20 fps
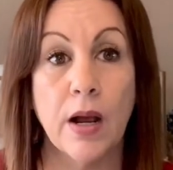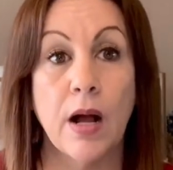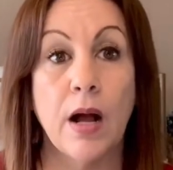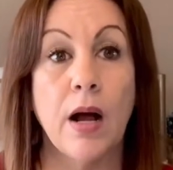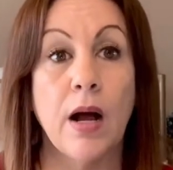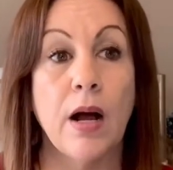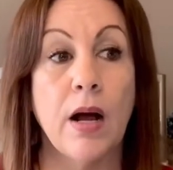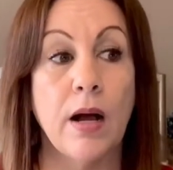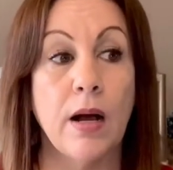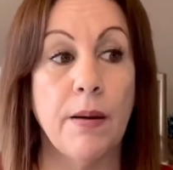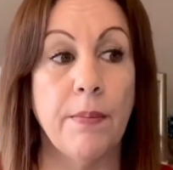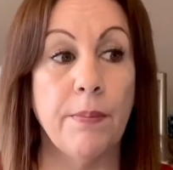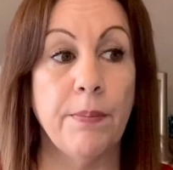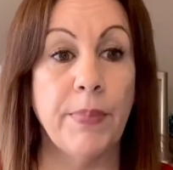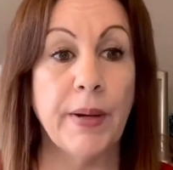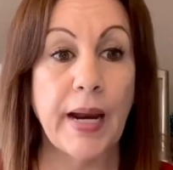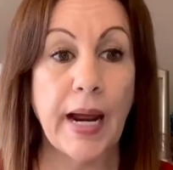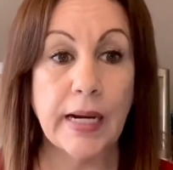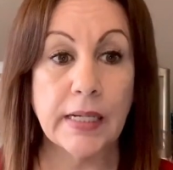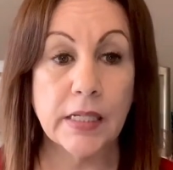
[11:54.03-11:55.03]
But
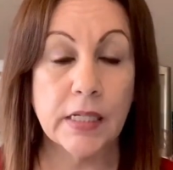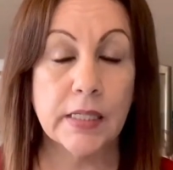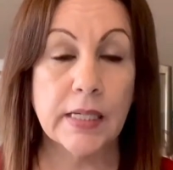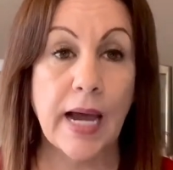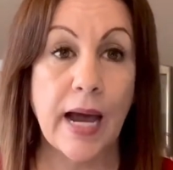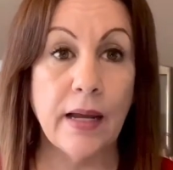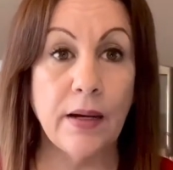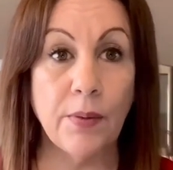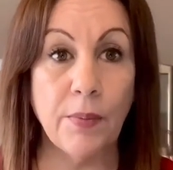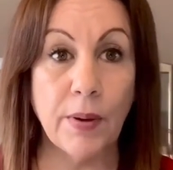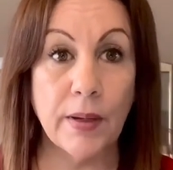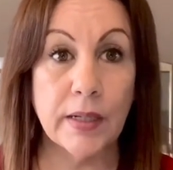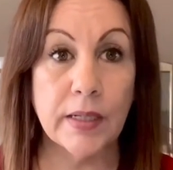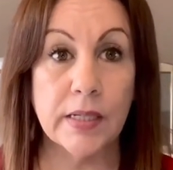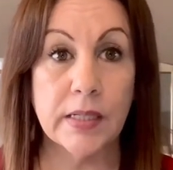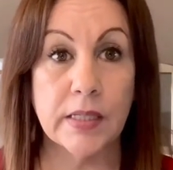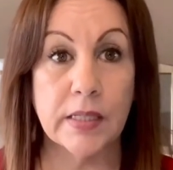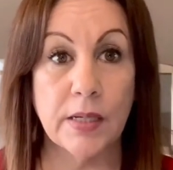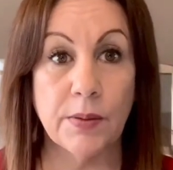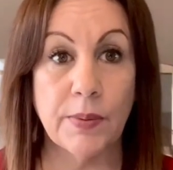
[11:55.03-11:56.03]
I just kind of wanted to
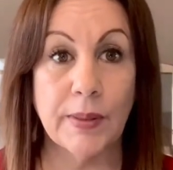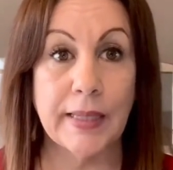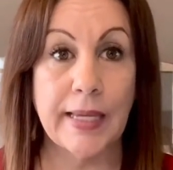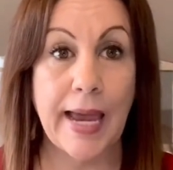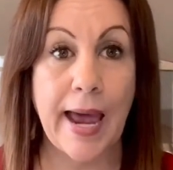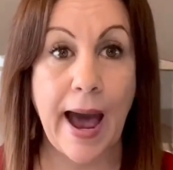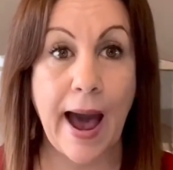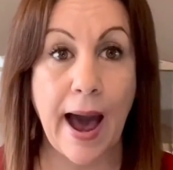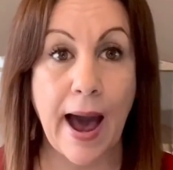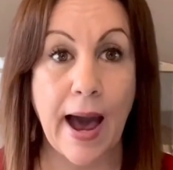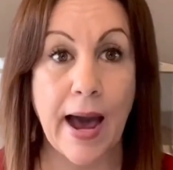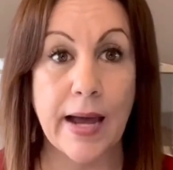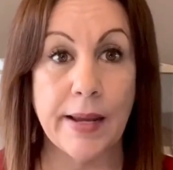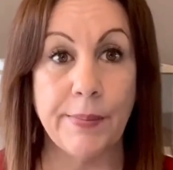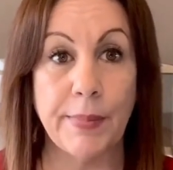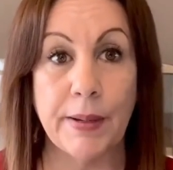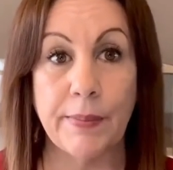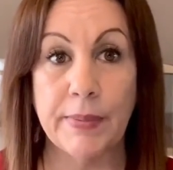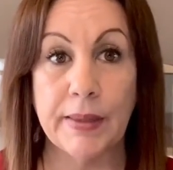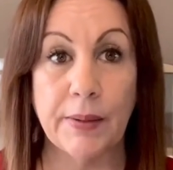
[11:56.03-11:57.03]
see what they had.
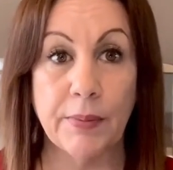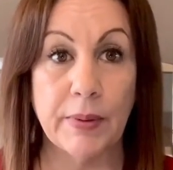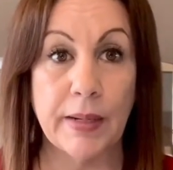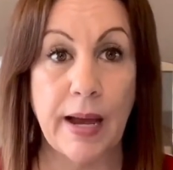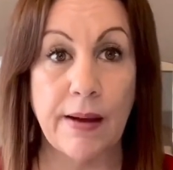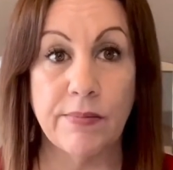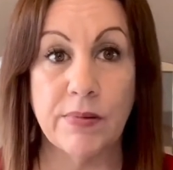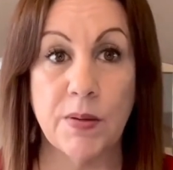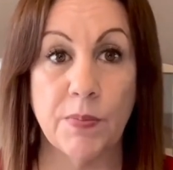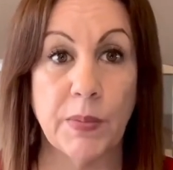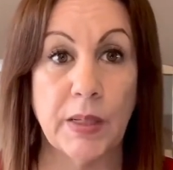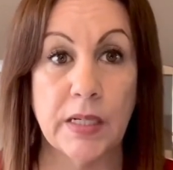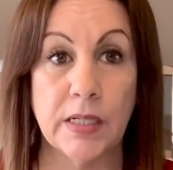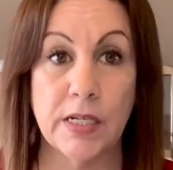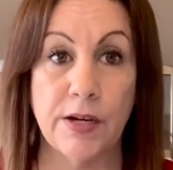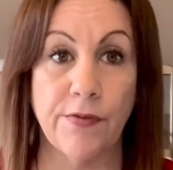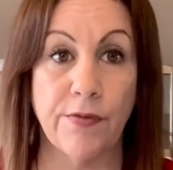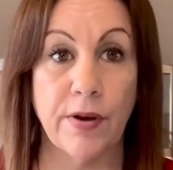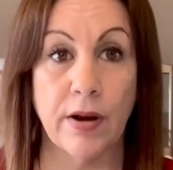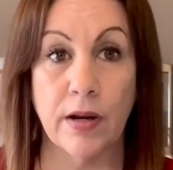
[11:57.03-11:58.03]
Maybe they would have something
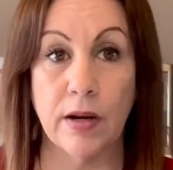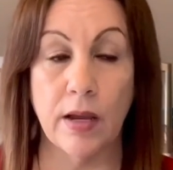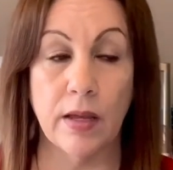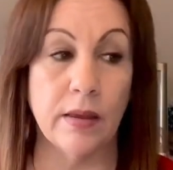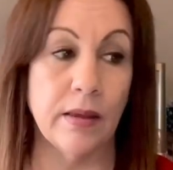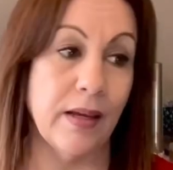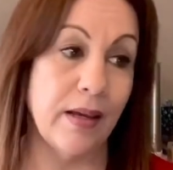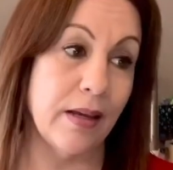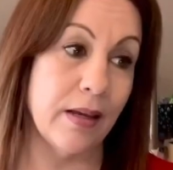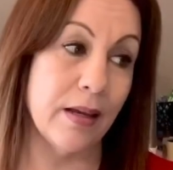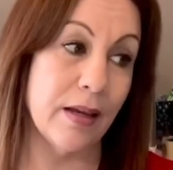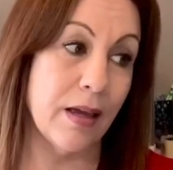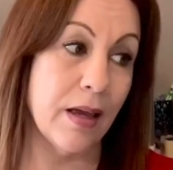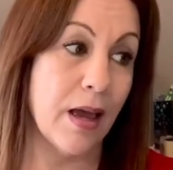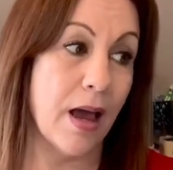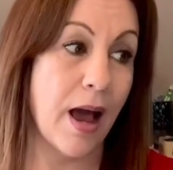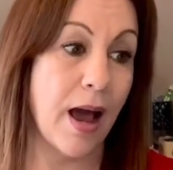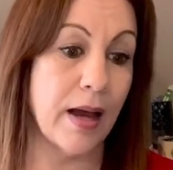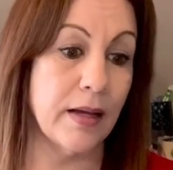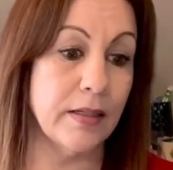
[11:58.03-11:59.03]
different. And
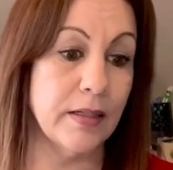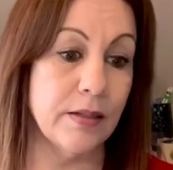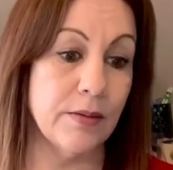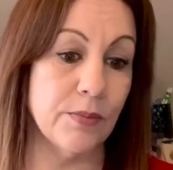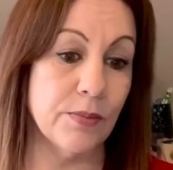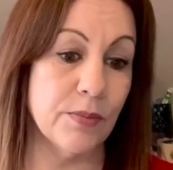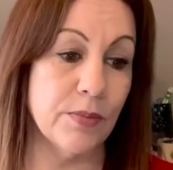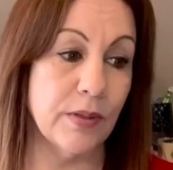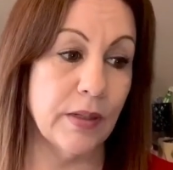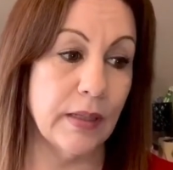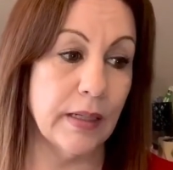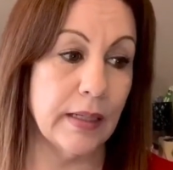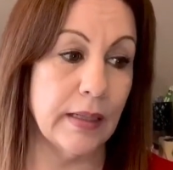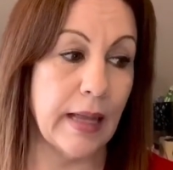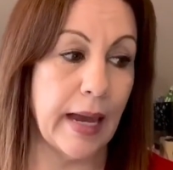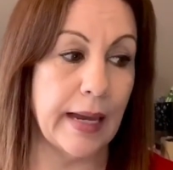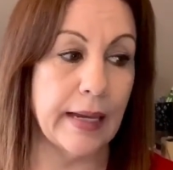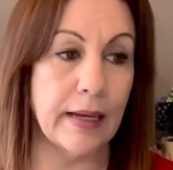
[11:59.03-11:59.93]
I didn't really like